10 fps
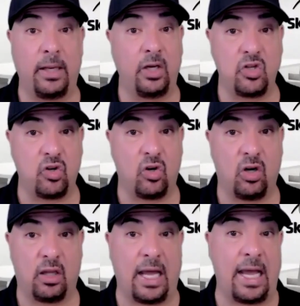
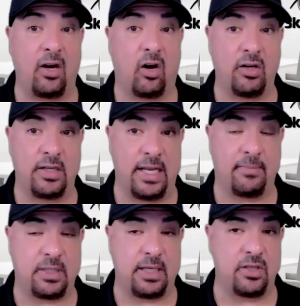miniature LiDAR
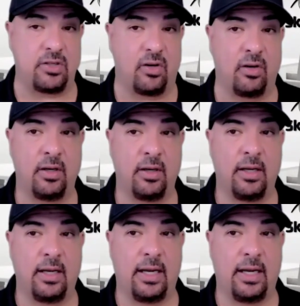depth sensor.